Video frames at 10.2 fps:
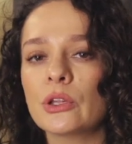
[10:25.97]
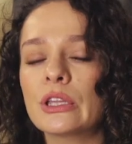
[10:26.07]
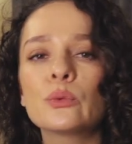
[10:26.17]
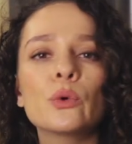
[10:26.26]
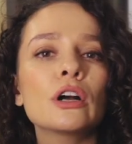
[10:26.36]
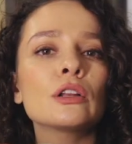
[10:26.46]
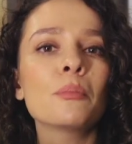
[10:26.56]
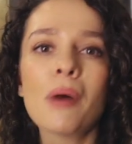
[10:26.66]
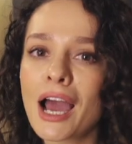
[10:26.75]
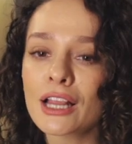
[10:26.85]
You can walk
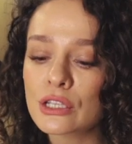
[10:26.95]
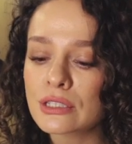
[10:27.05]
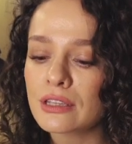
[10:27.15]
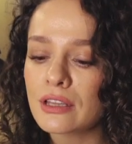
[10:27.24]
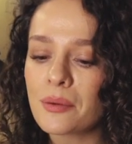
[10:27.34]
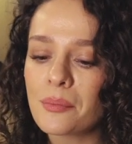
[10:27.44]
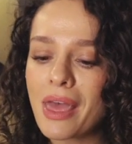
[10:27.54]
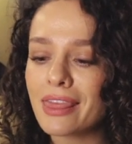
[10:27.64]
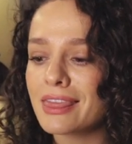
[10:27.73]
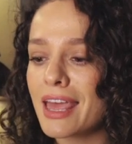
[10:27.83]
miles in them
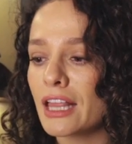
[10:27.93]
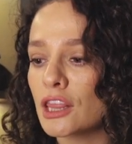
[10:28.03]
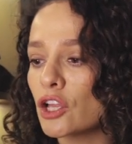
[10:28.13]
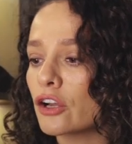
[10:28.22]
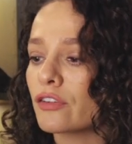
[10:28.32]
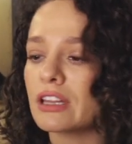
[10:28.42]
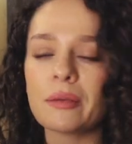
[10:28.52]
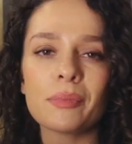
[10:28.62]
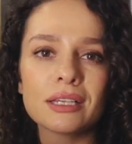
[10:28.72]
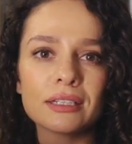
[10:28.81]
and they look really
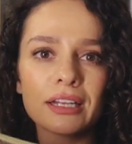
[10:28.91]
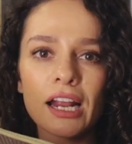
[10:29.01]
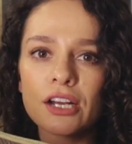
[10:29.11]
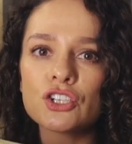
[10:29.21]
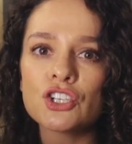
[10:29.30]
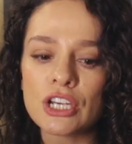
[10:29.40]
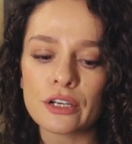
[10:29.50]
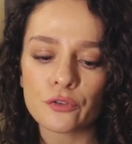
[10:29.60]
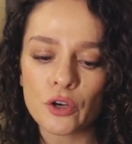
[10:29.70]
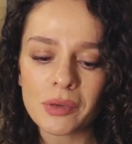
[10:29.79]
amazing and
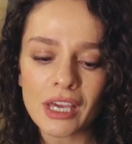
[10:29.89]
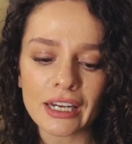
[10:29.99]
chic for me.